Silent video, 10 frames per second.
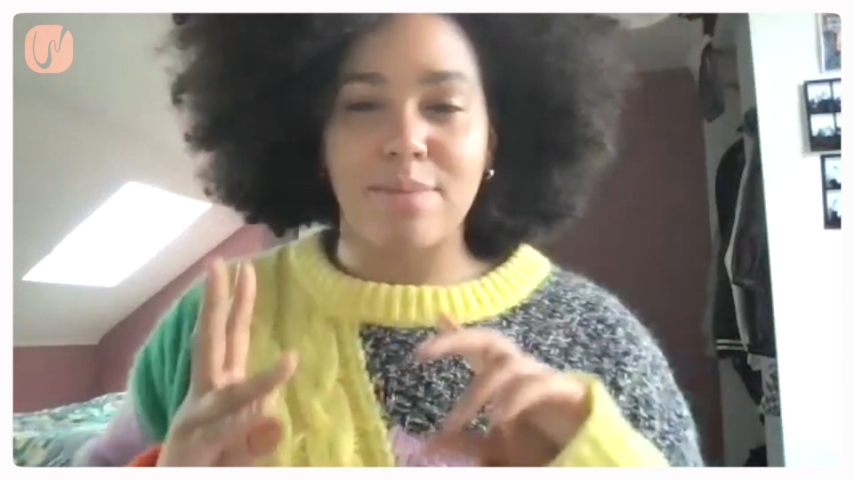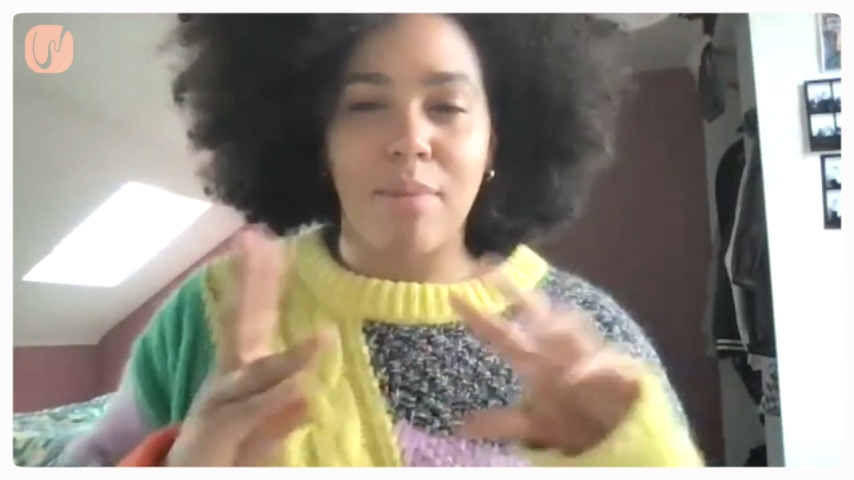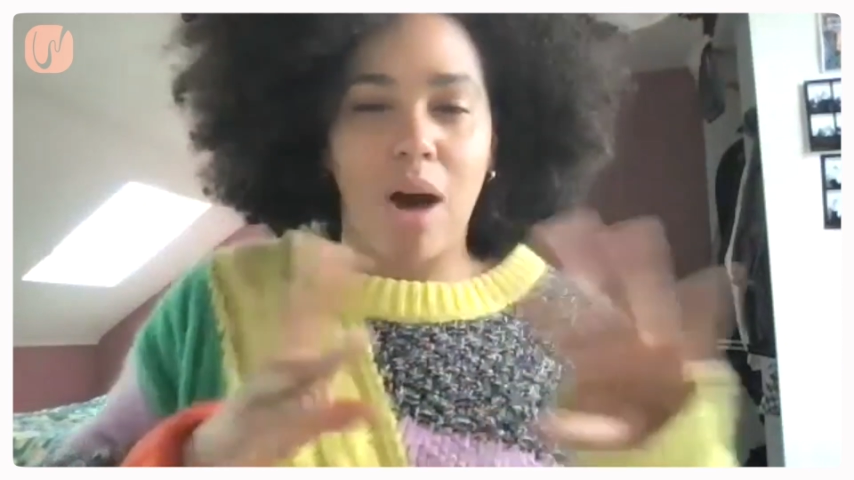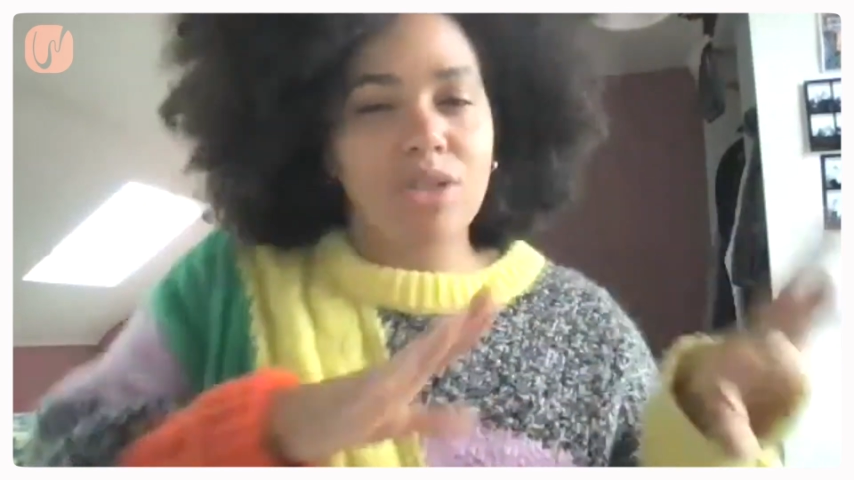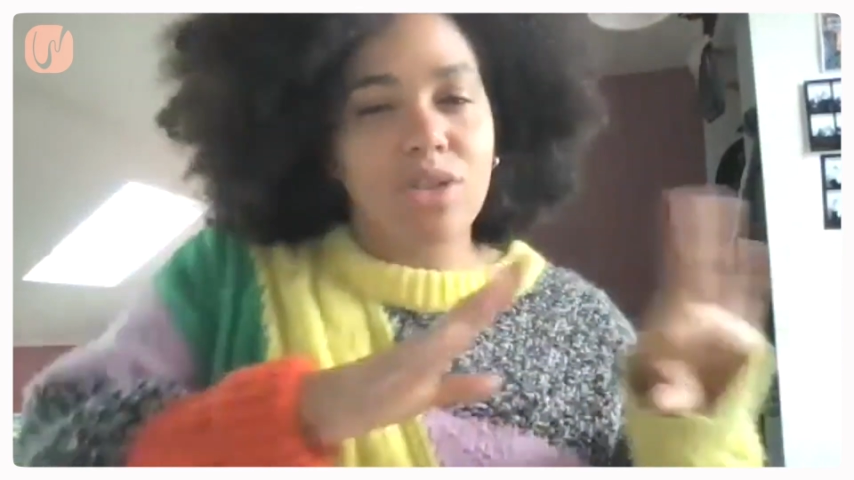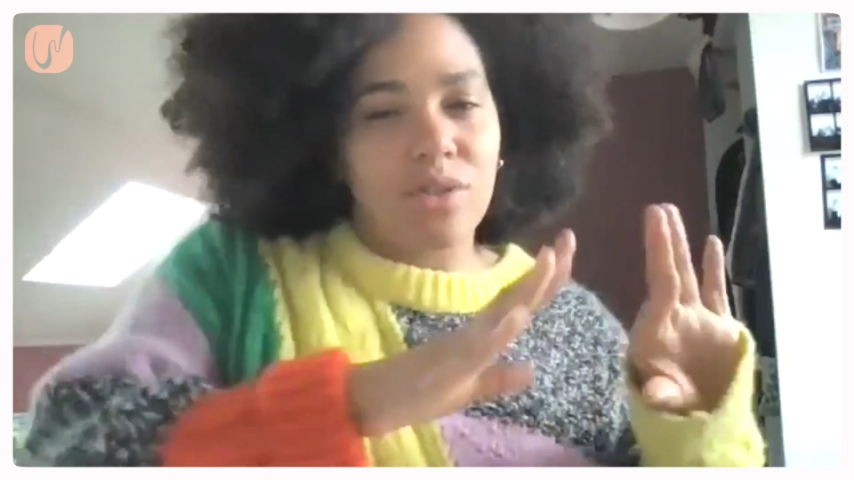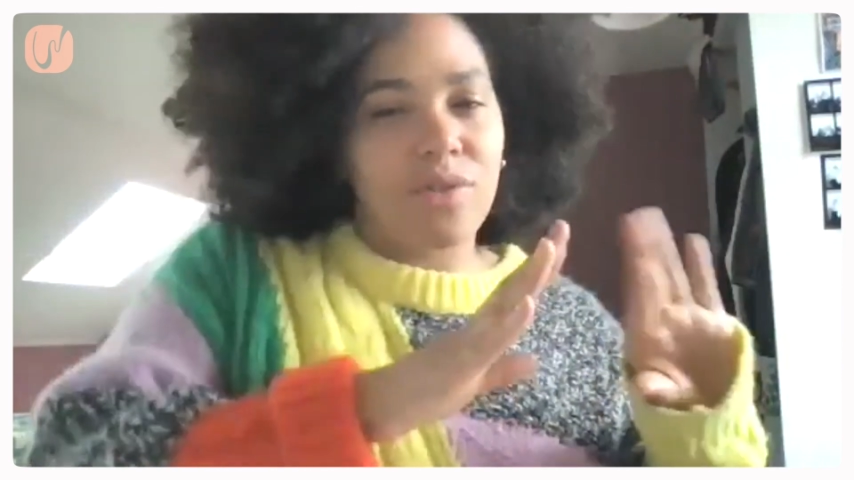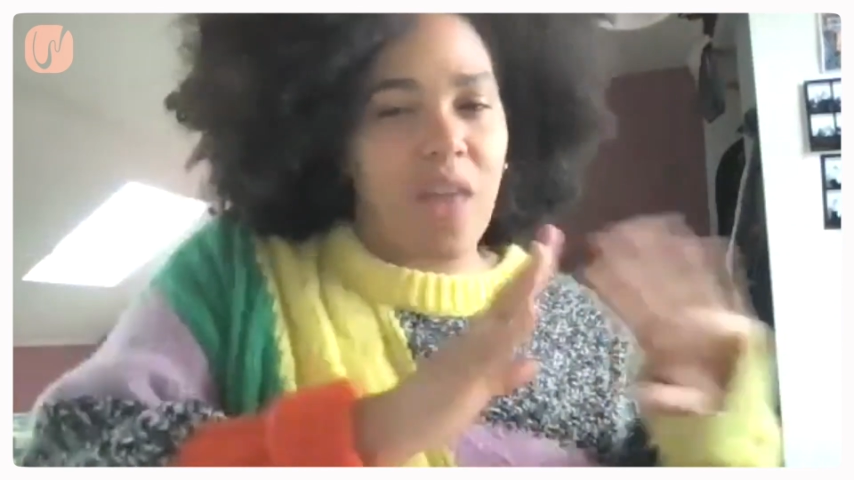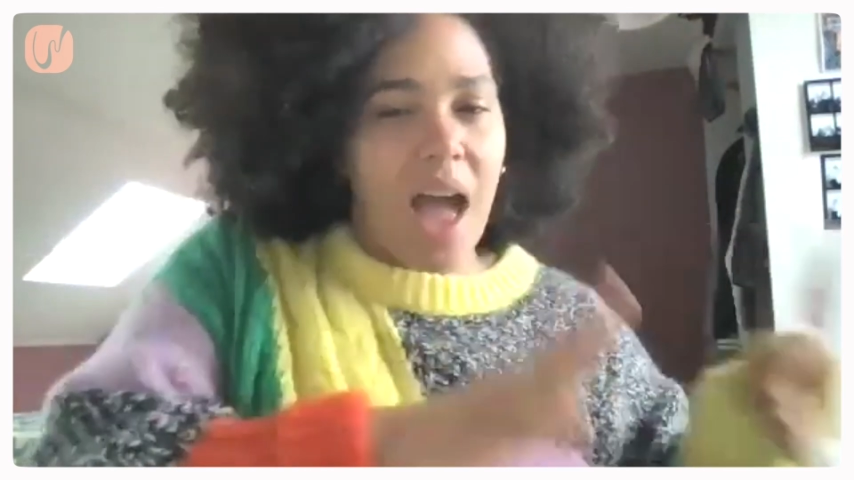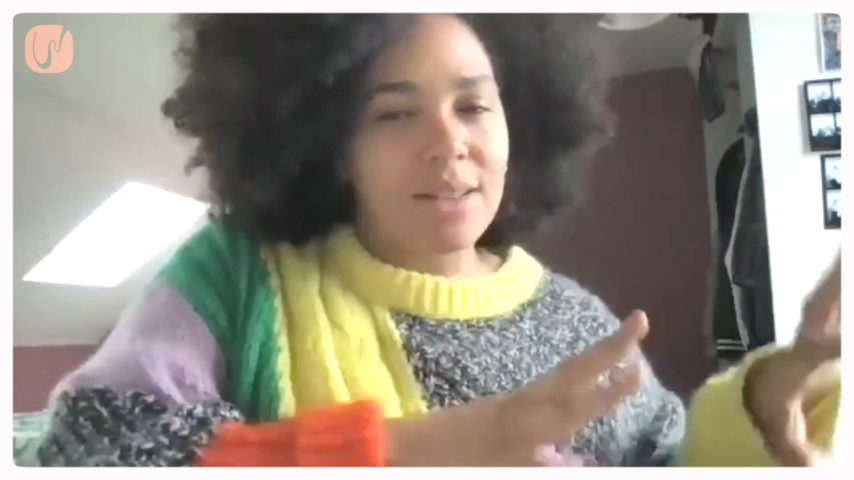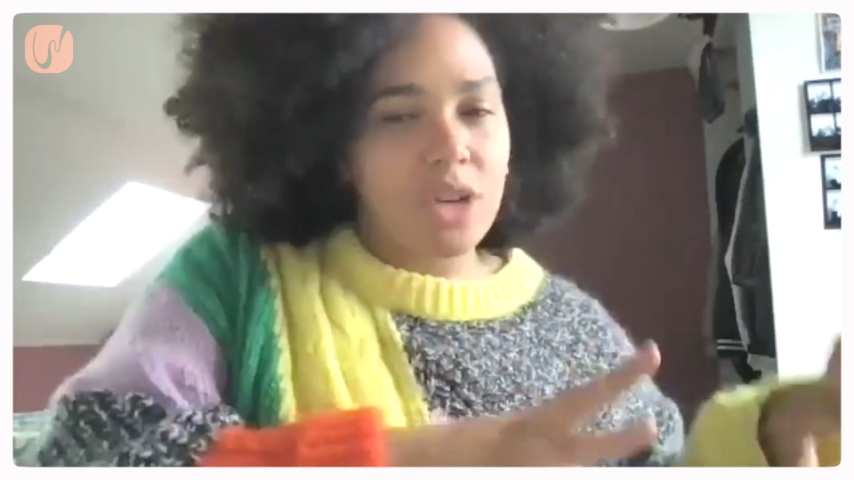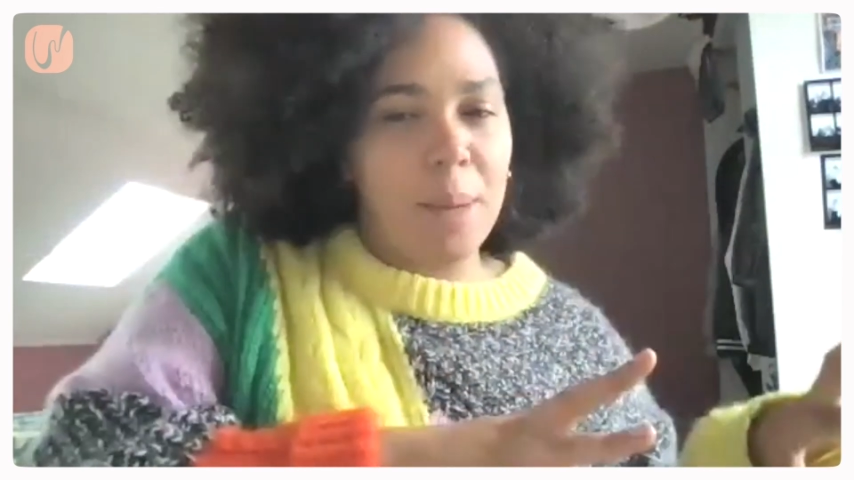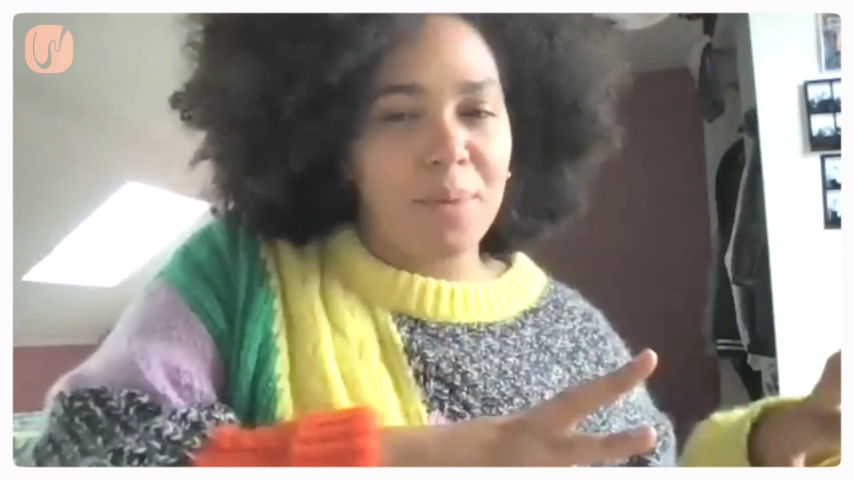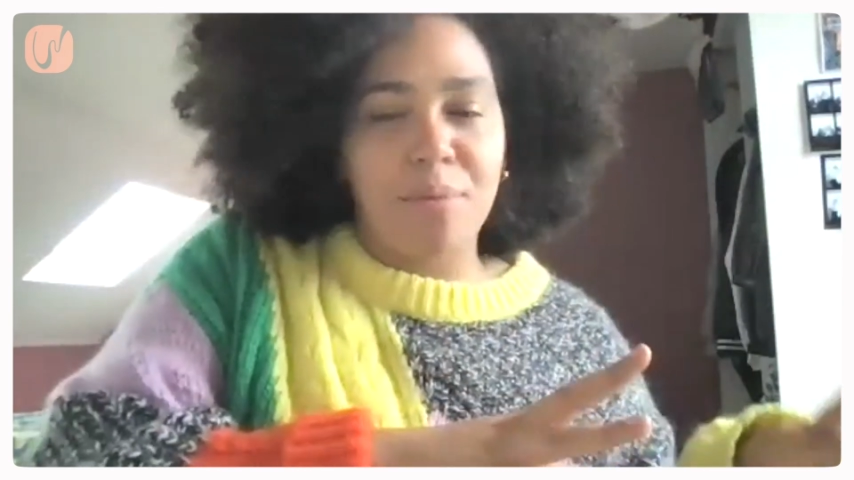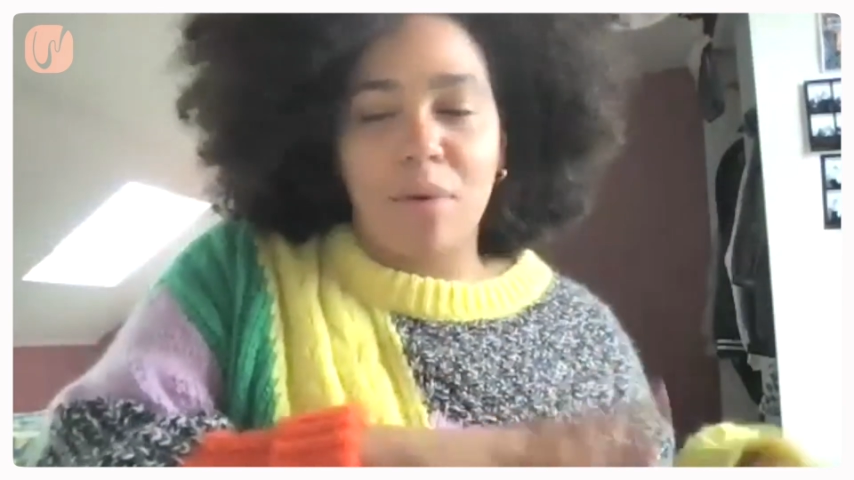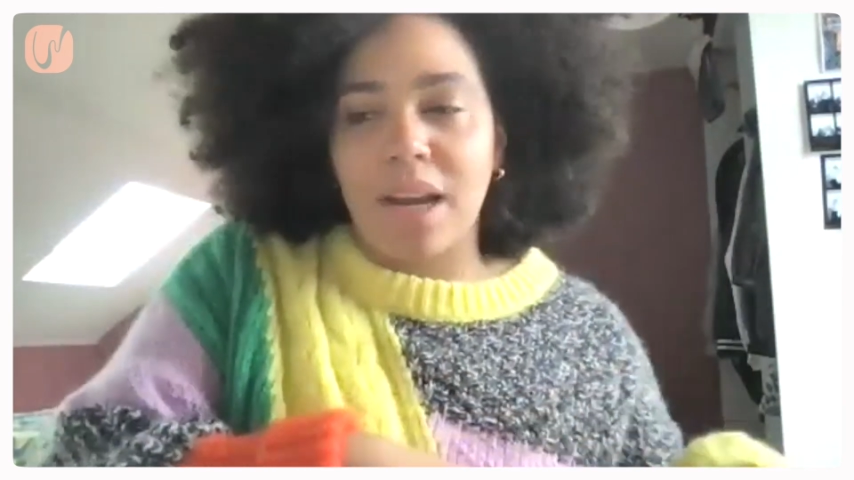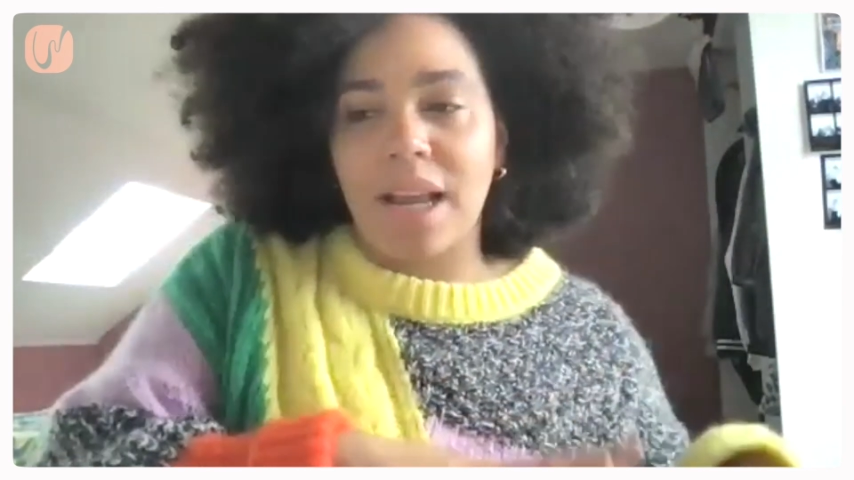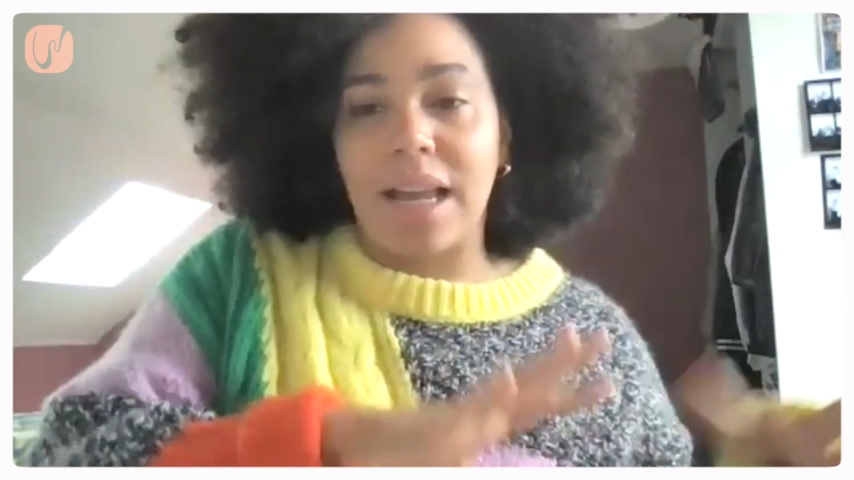much of that type of modeling.